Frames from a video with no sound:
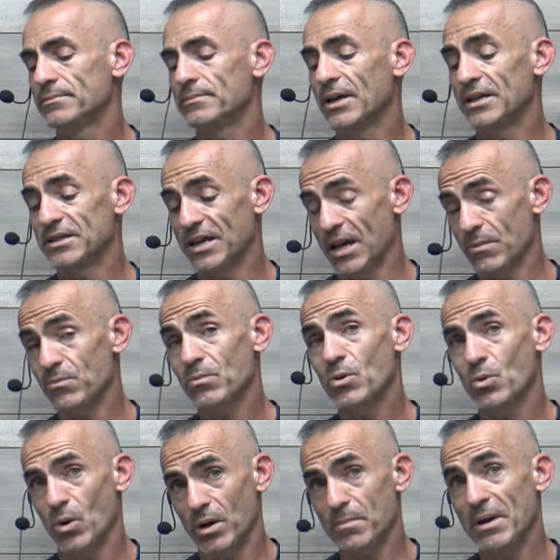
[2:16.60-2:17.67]
as again
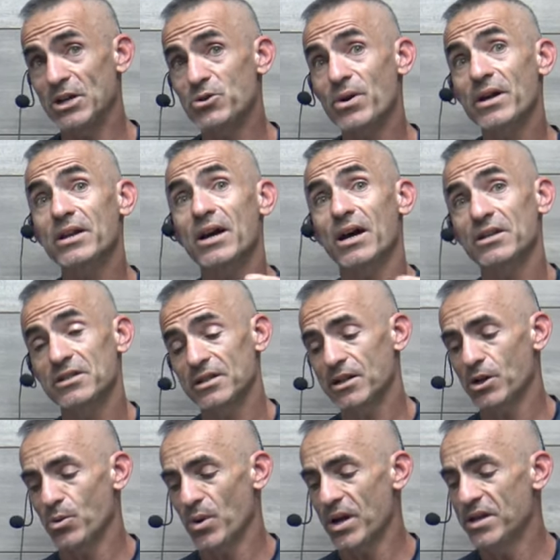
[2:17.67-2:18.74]
quoted, major antioxidant
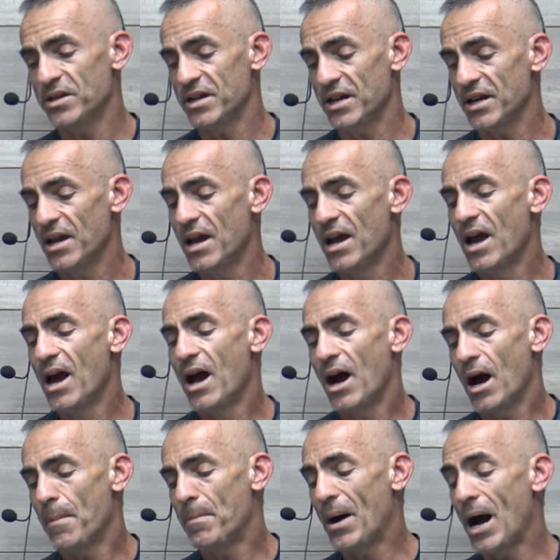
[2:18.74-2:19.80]
in green tea,
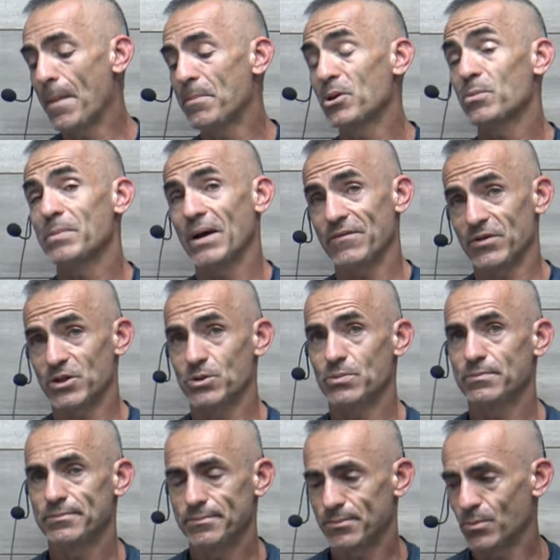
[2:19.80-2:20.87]
a popular beverage
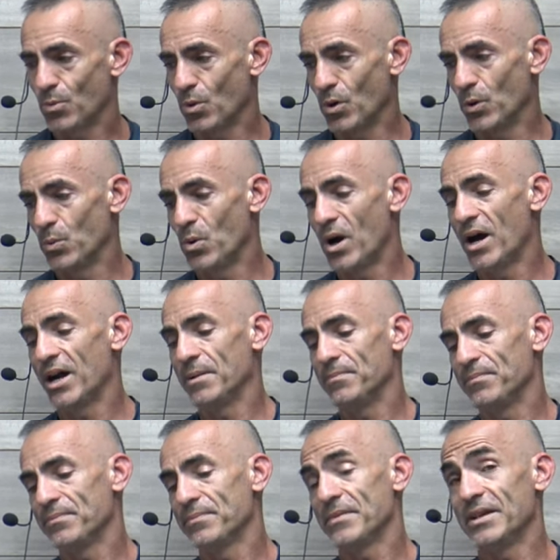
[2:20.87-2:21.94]
worldwide.
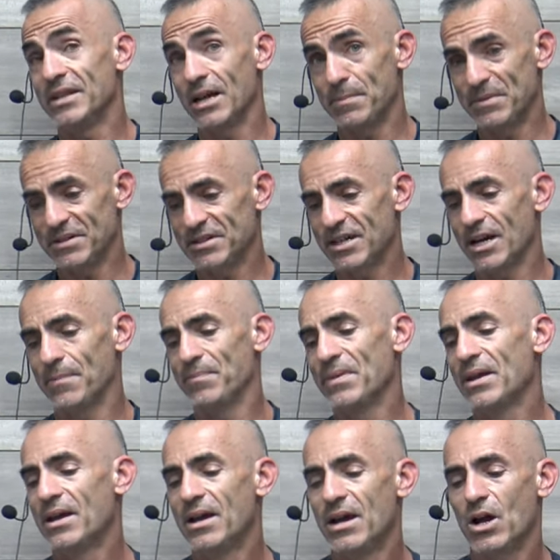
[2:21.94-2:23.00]
Need that be said.
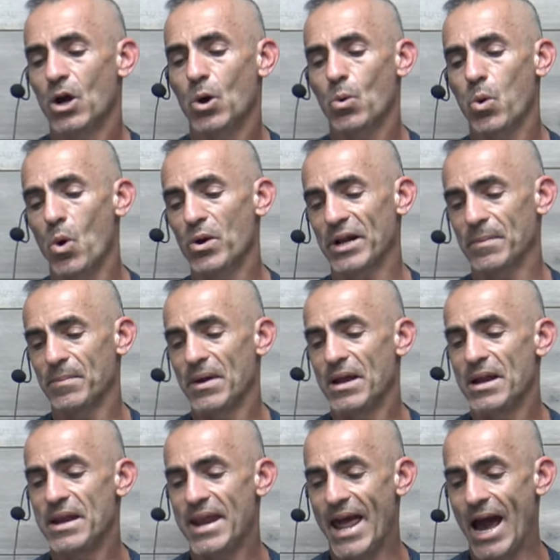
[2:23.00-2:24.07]
Quoting,
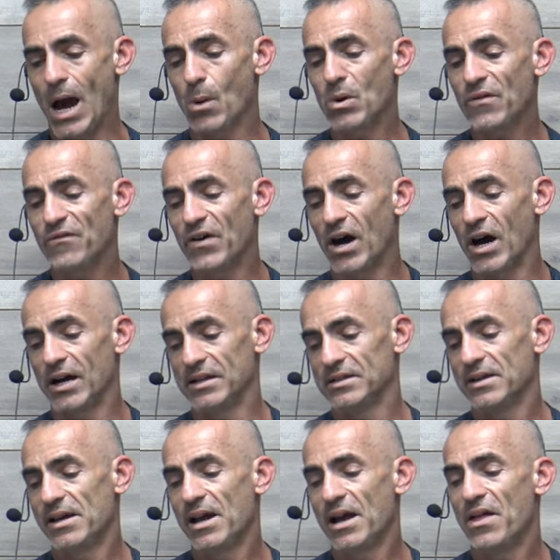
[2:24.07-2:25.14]
now we find
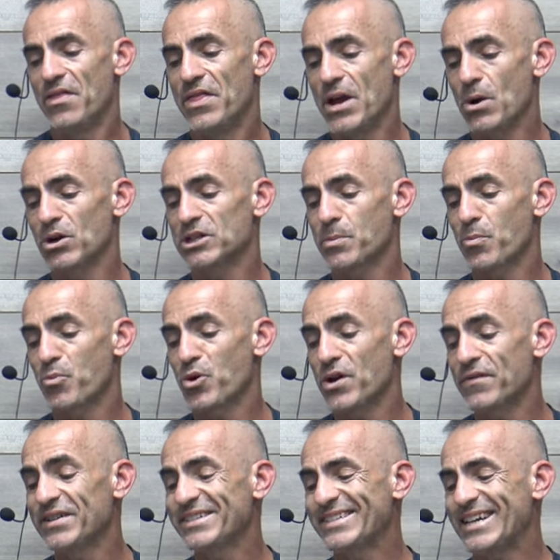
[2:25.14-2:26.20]
there is a
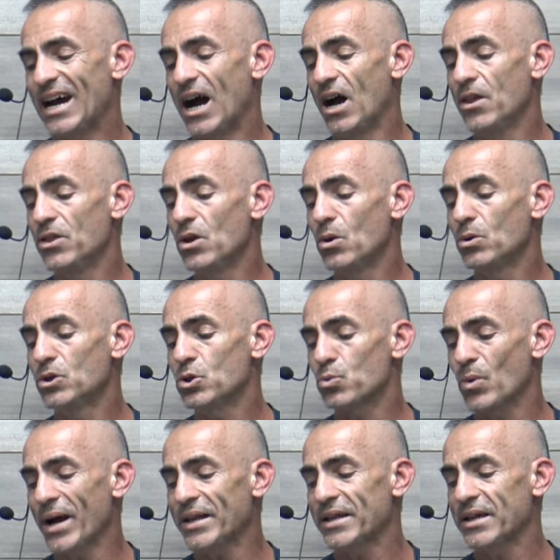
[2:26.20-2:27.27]
previously unknown
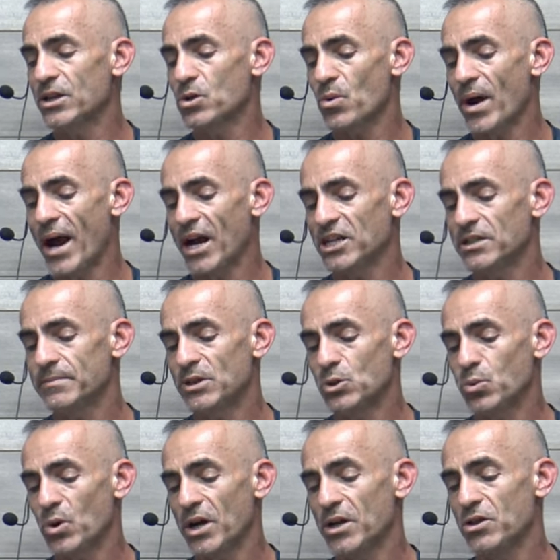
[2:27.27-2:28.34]
direct interaction
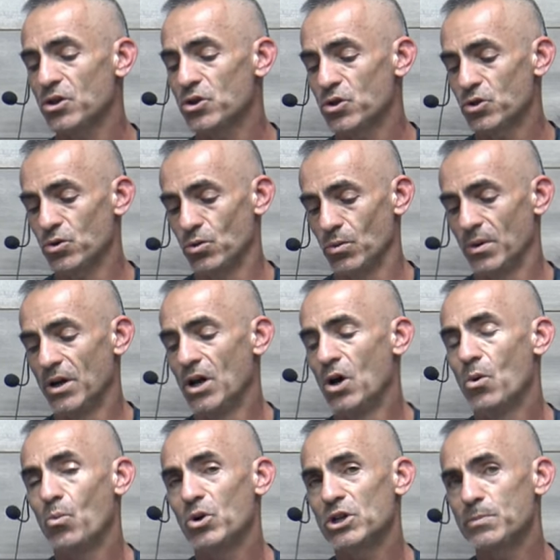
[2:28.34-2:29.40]
between the two,
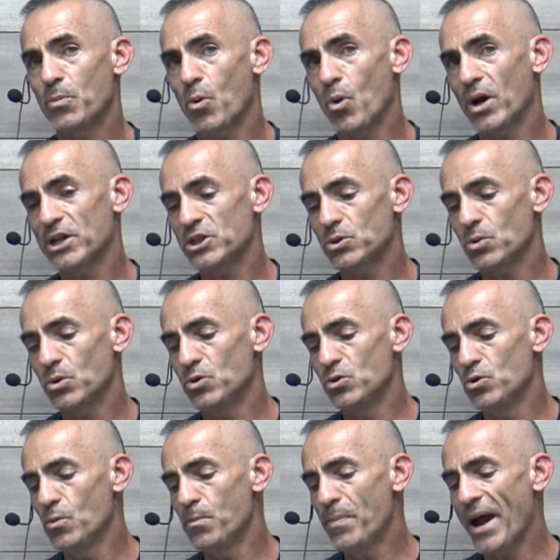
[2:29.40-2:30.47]
which points to a
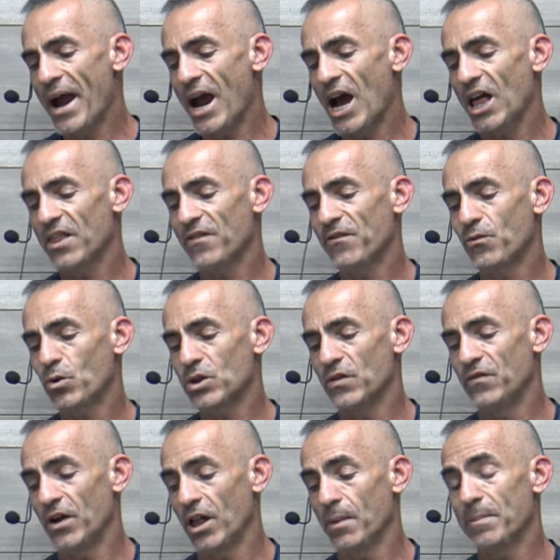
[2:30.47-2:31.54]
new path for
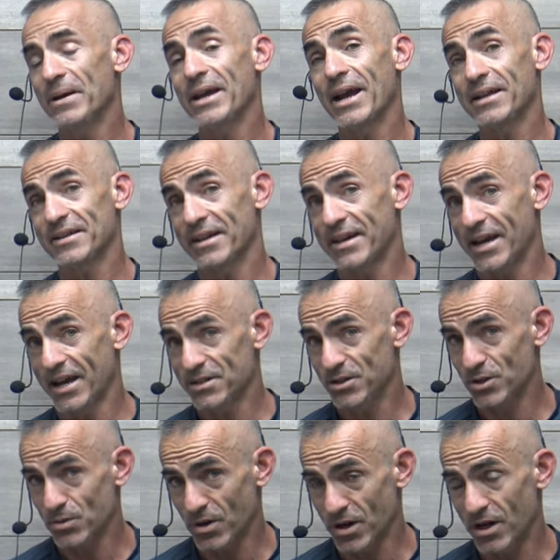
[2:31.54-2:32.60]
developing anti-cancer
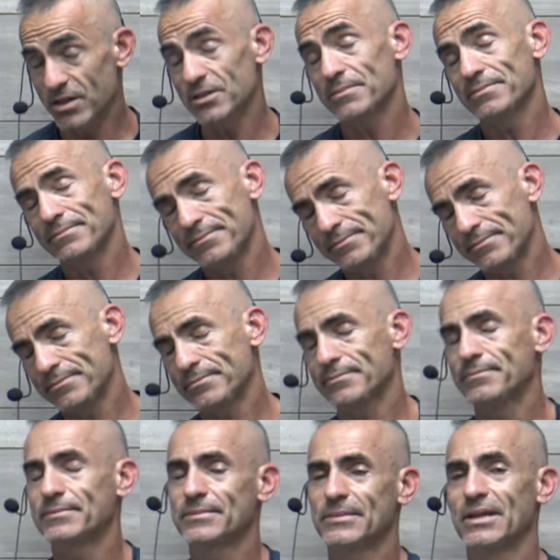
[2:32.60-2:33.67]
drugs
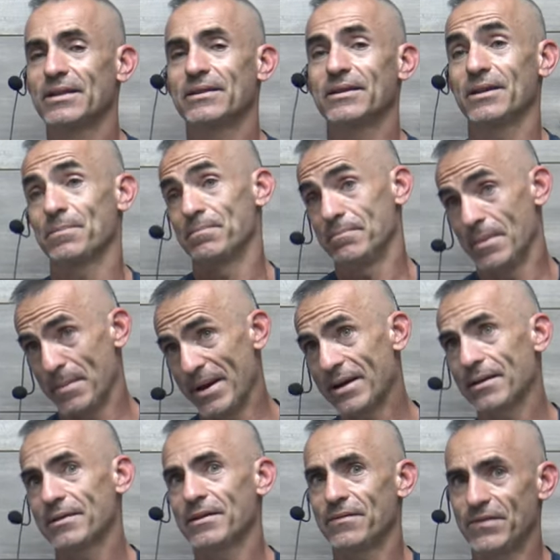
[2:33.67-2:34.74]
that
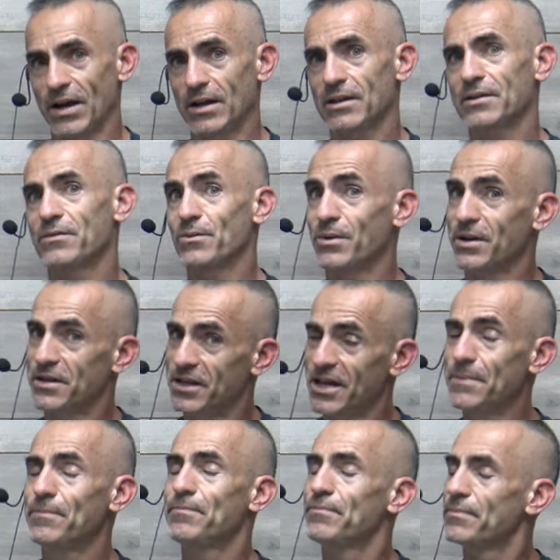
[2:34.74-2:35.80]
mimic the effect of green tea.